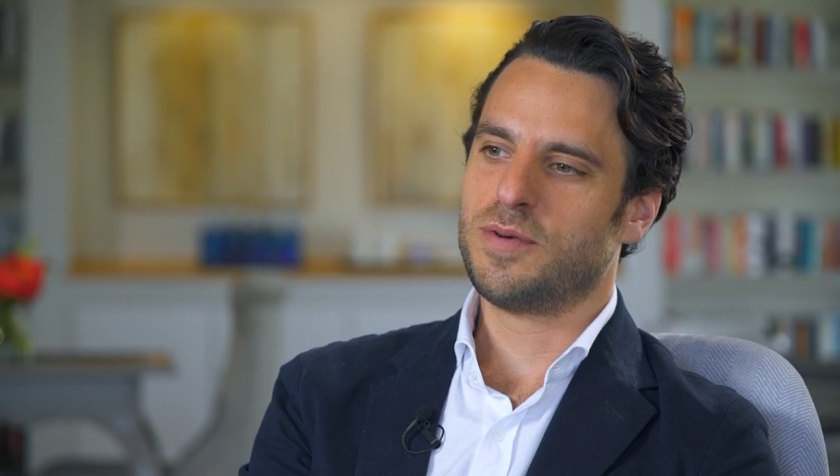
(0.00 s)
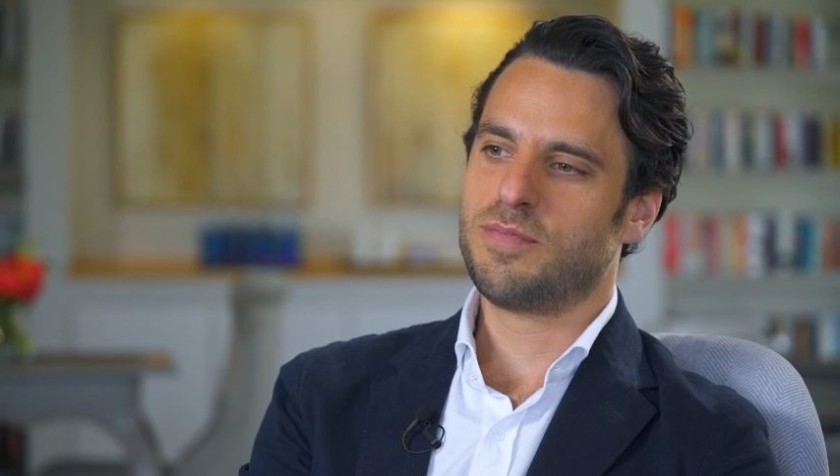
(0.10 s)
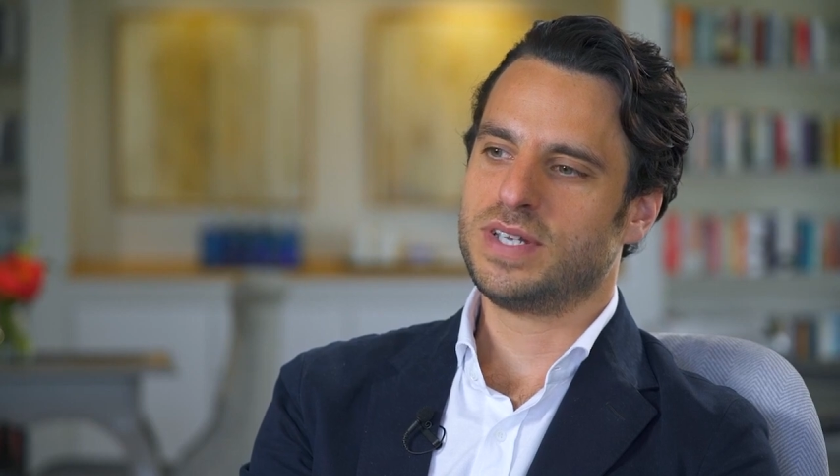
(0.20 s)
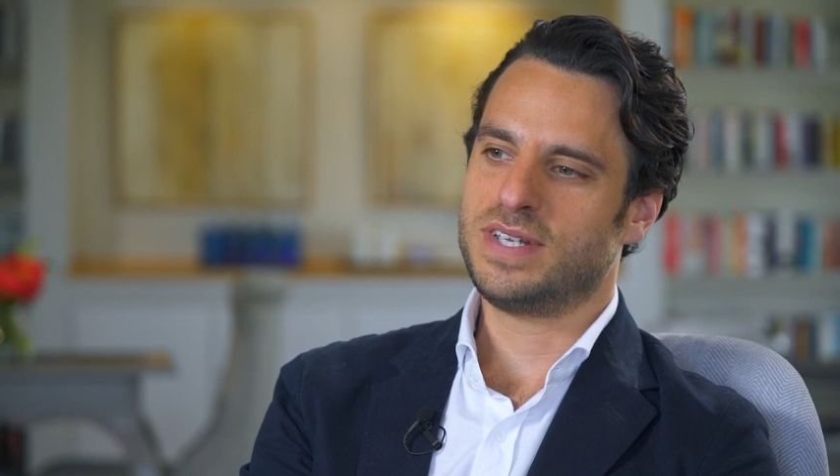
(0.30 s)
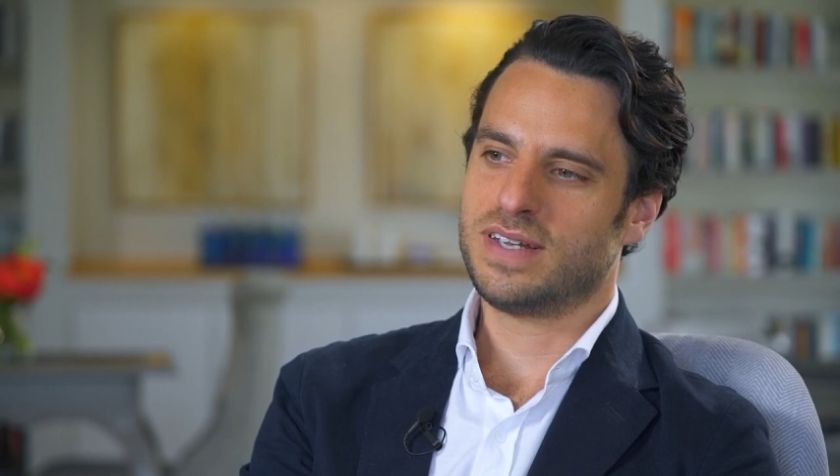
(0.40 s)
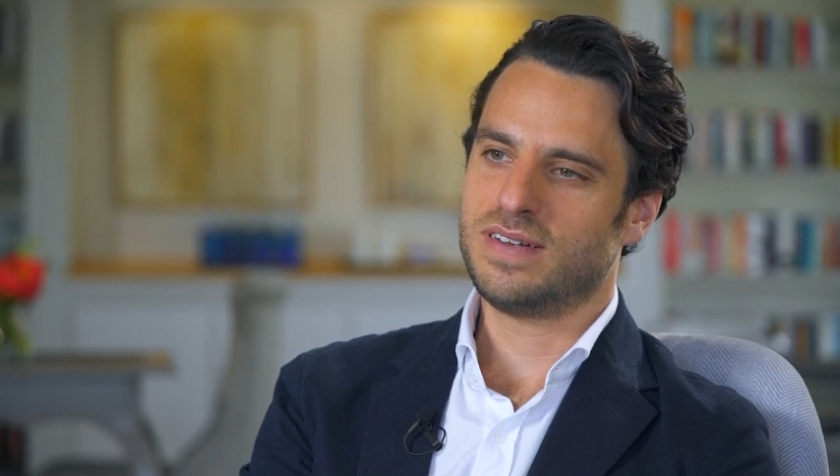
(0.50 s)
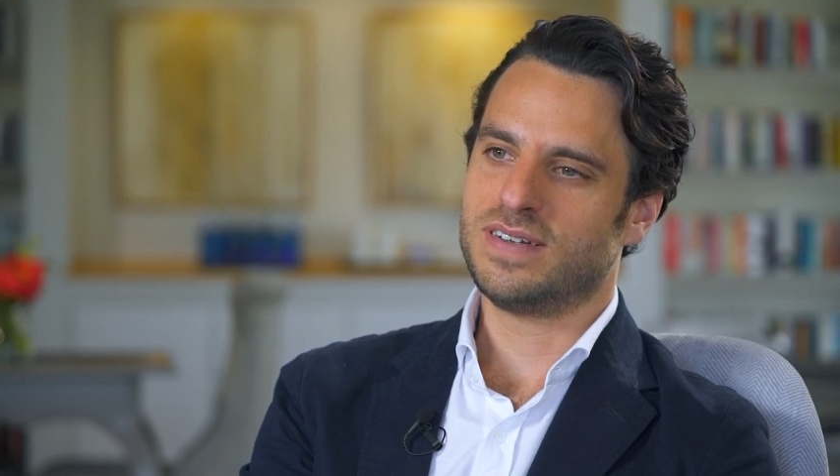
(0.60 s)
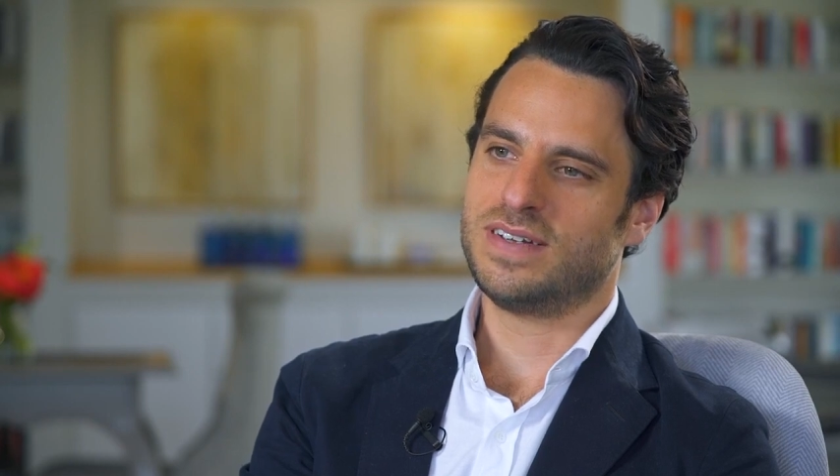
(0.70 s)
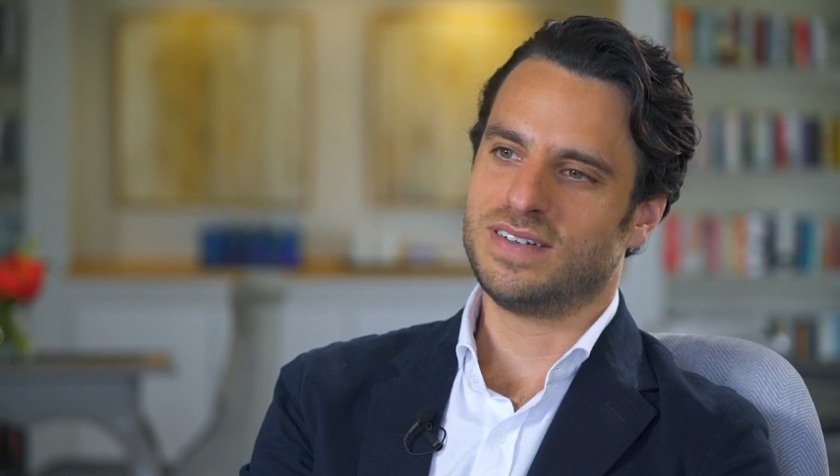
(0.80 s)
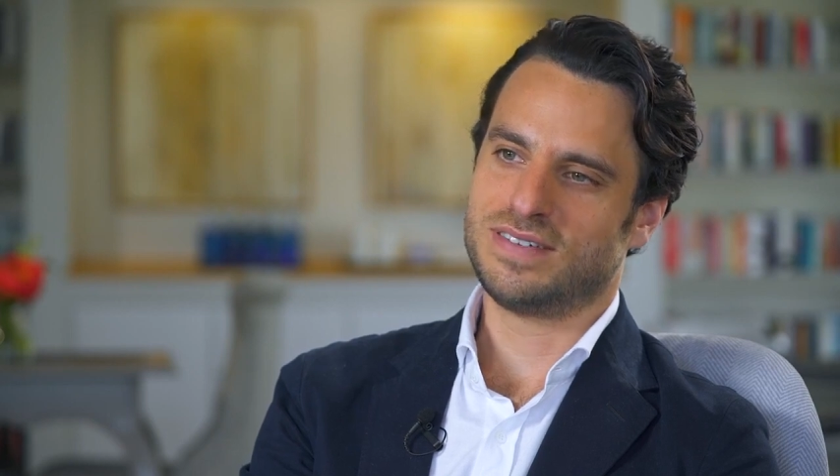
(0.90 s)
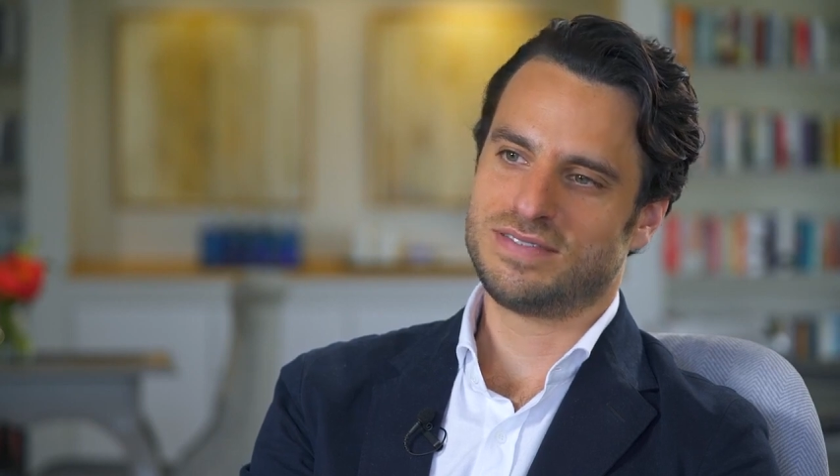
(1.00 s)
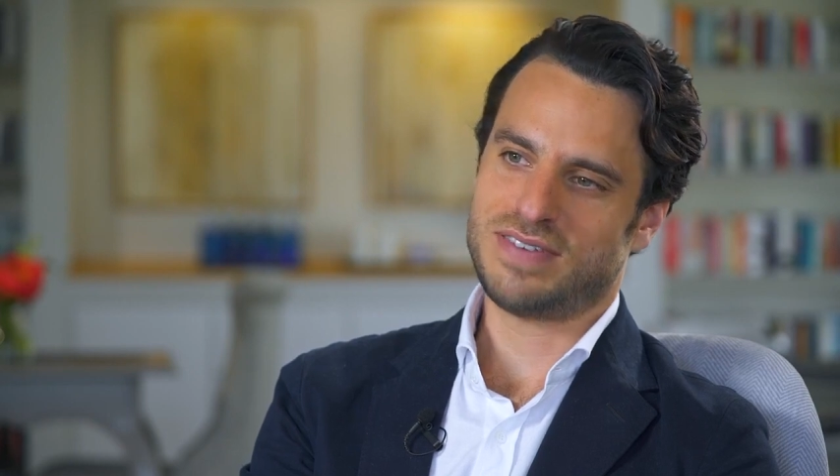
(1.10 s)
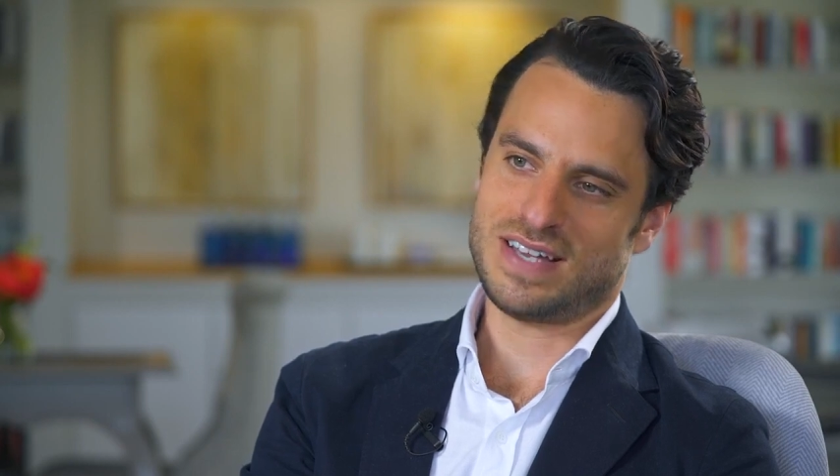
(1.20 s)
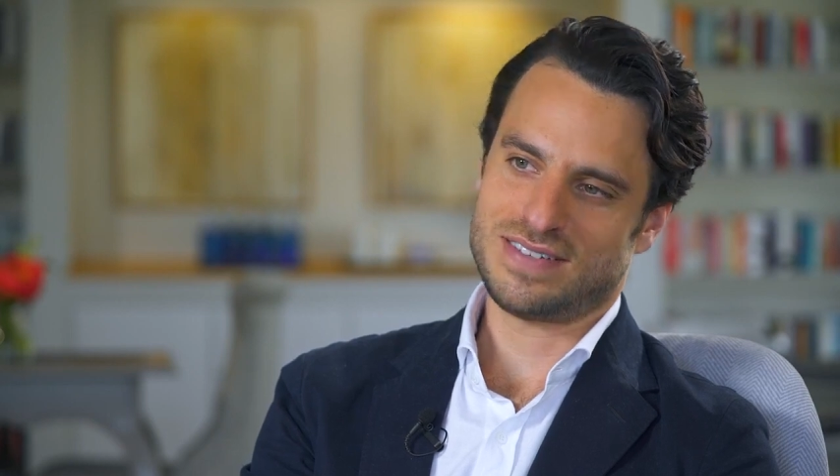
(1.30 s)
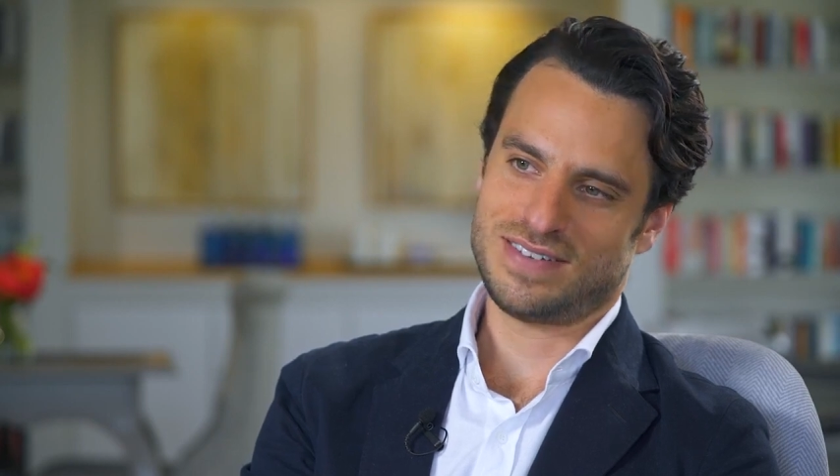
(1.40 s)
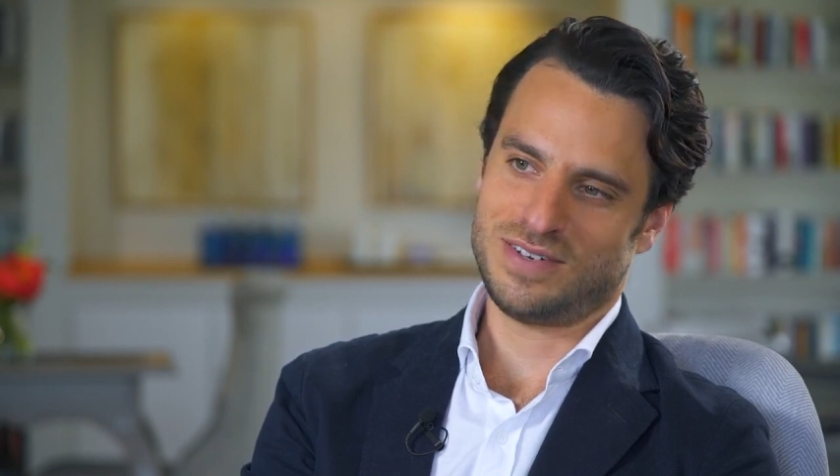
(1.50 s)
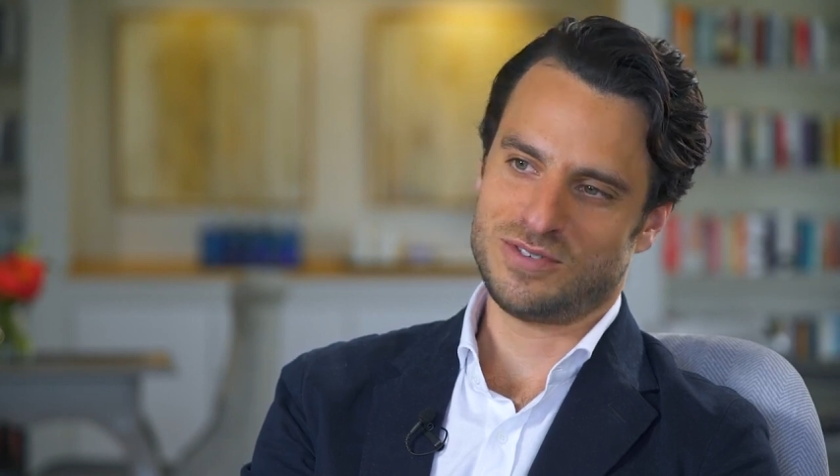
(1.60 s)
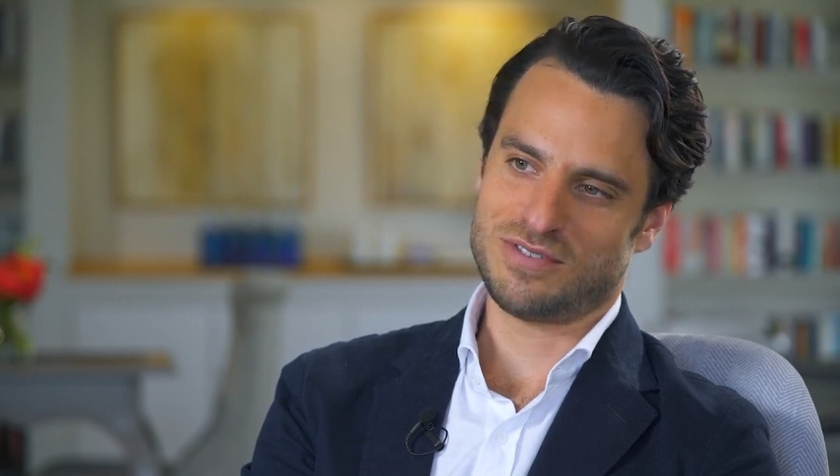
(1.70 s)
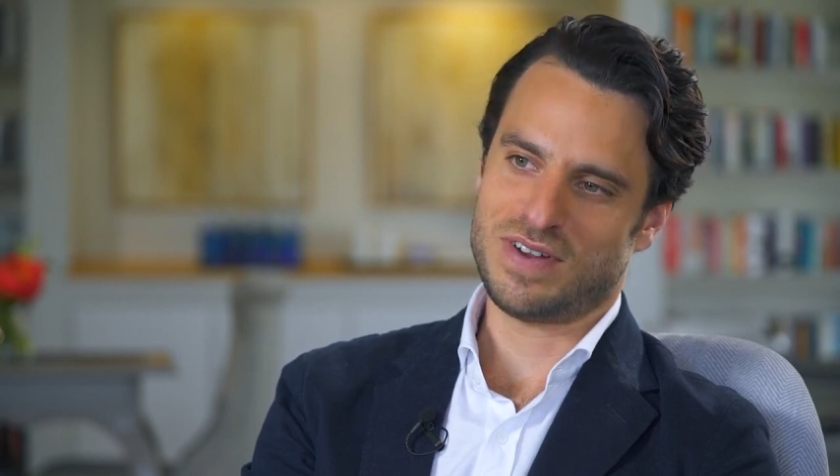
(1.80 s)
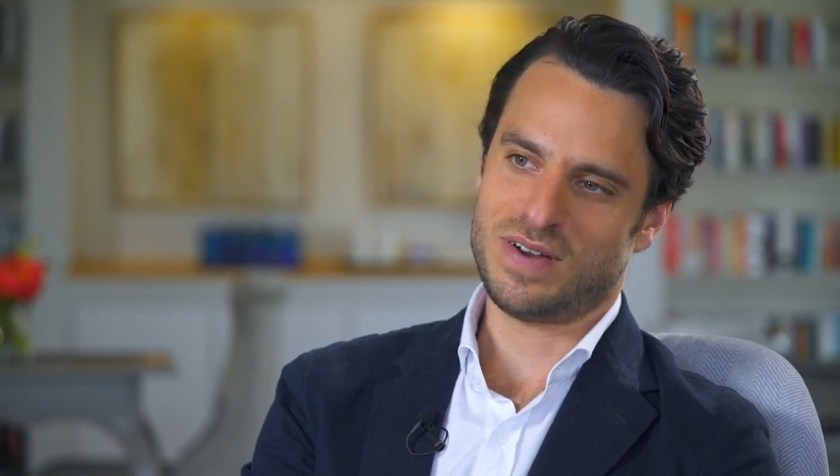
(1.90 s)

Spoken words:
particular fast that was